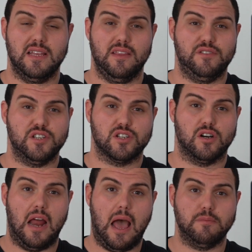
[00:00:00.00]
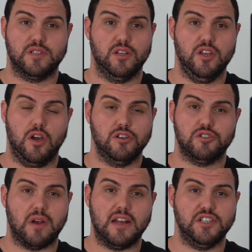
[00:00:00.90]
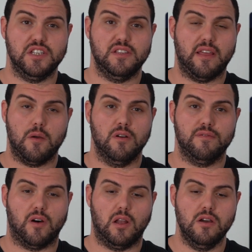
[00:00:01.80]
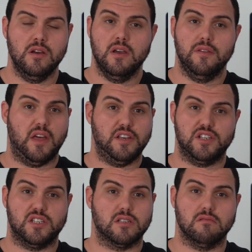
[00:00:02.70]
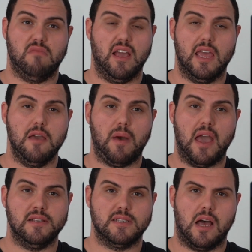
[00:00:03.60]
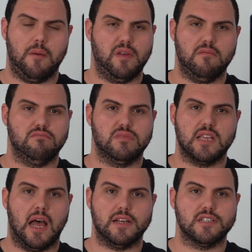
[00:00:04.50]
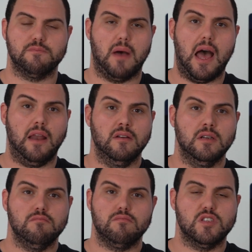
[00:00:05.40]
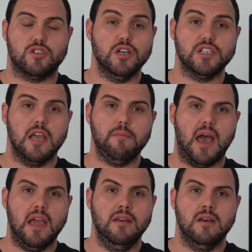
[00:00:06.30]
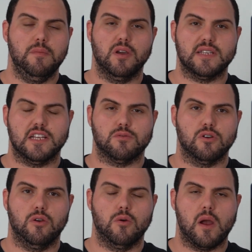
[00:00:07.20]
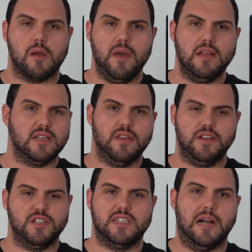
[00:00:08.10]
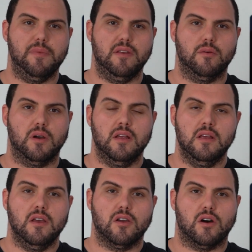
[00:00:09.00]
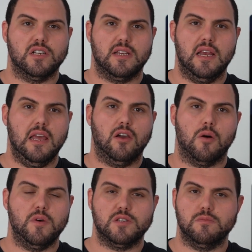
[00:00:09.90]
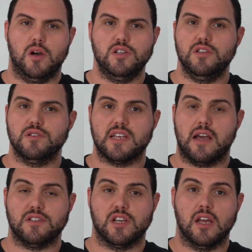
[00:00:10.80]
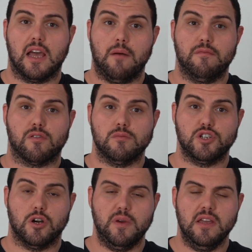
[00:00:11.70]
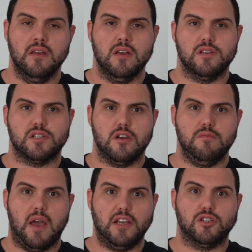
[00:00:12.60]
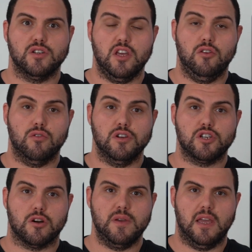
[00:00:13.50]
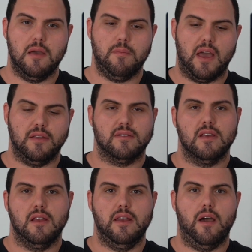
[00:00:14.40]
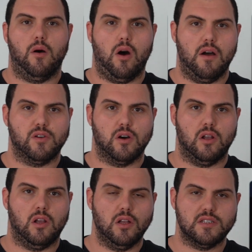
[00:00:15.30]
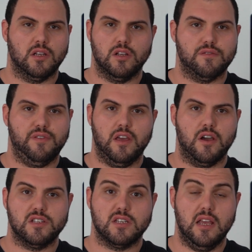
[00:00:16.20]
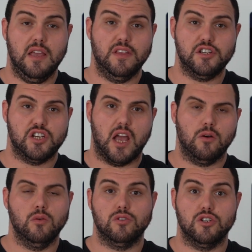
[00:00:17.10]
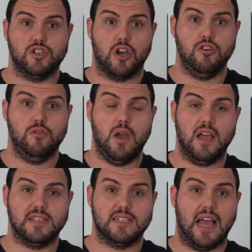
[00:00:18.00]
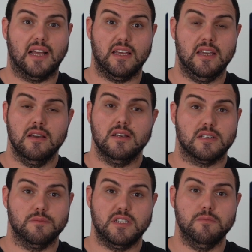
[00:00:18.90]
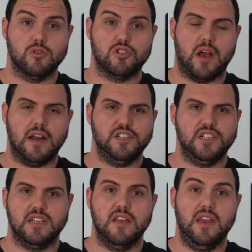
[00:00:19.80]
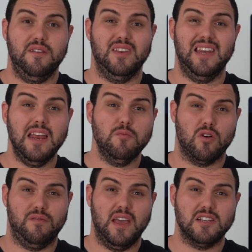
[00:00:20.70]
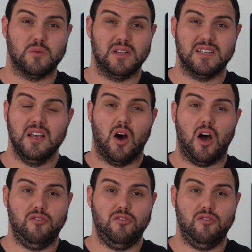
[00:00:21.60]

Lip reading: Ads and they've just got absolutely no strategy that they want to follow. They just get campaigns up, they start a smart search campaign because that's what Google recommends, and they just jump into it. Guys, in e-commerce, most of your sales are going to come from shopping, so make sure that you're doing shopping campaigns. Now, I've got lots and lots of videos in this channel to show you exactly some simple strategies, and then if you need more advanced ones,